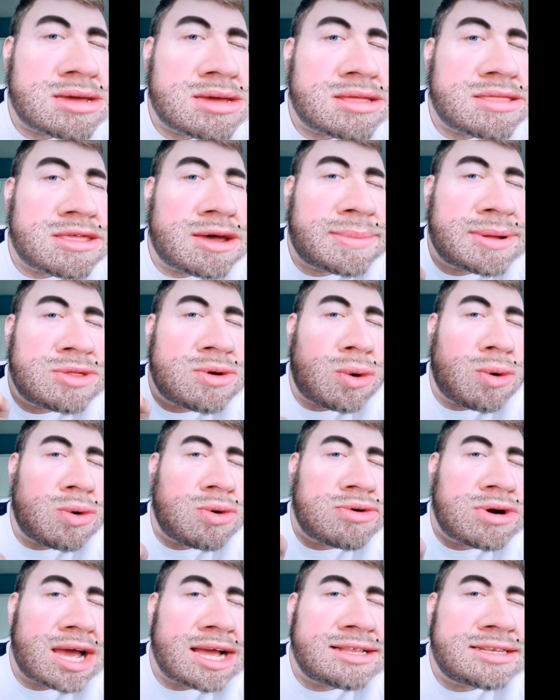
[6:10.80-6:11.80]
There'll be
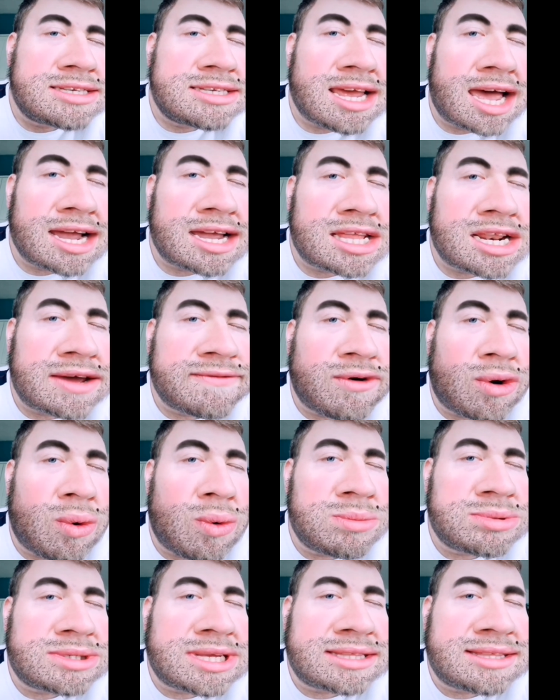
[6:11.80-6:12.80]
no the sacking of
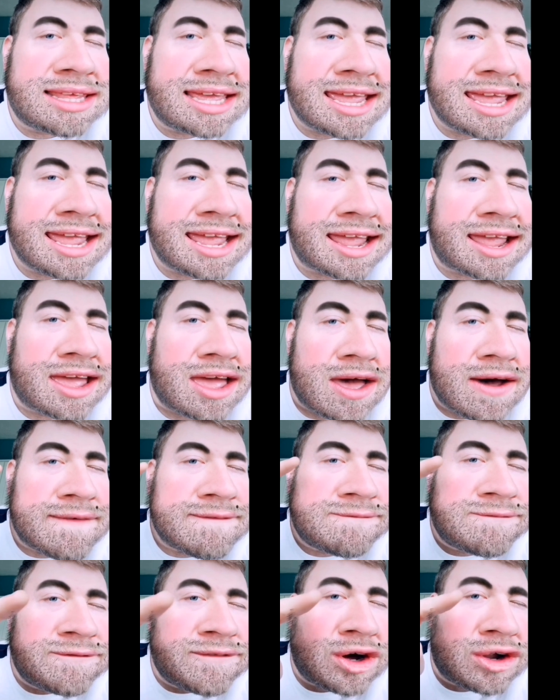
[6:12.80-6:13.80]
homes today,
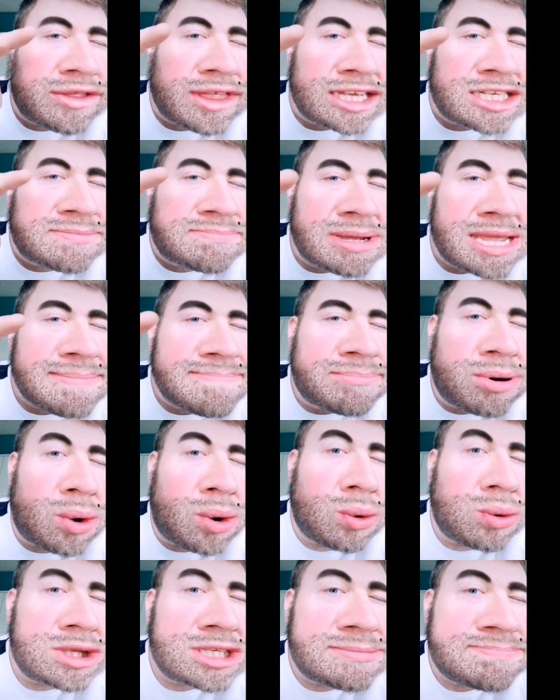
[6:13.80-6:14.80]
for this
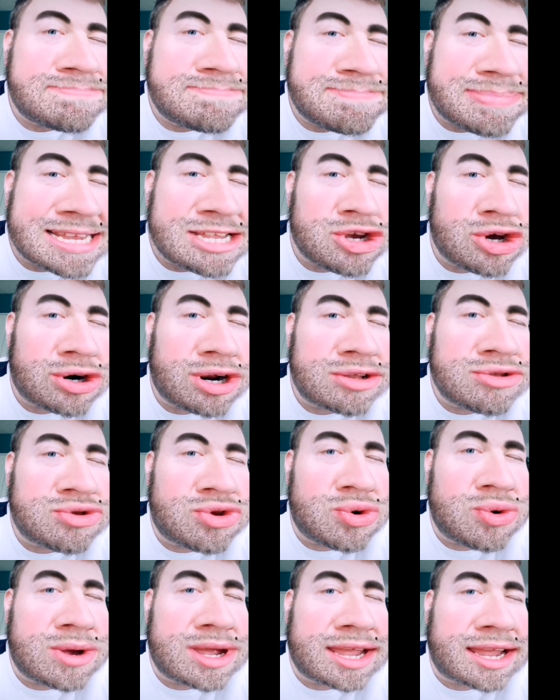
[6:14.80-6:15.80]
peephole has been your
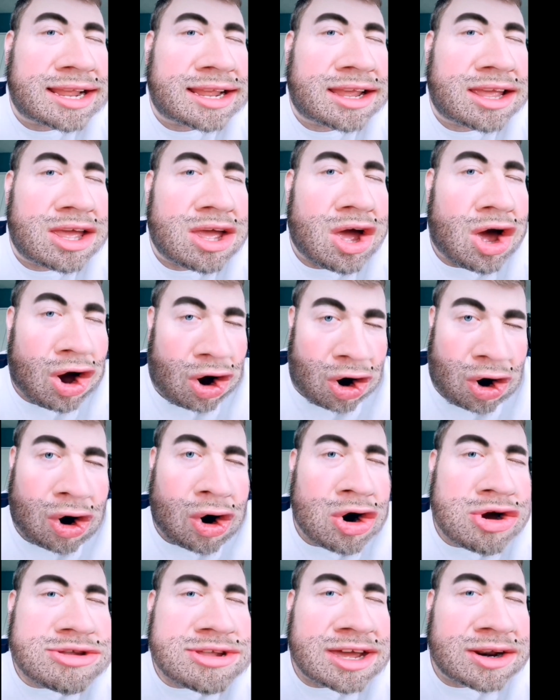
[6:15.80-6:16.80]
undoing.
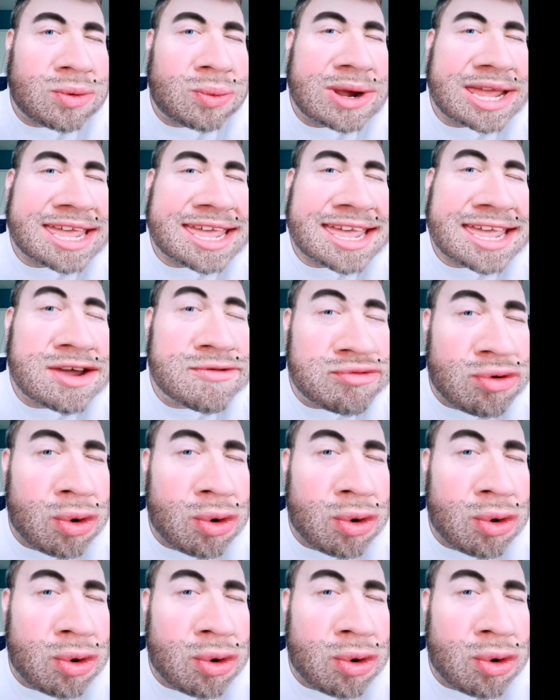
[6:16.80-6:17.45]
On your way,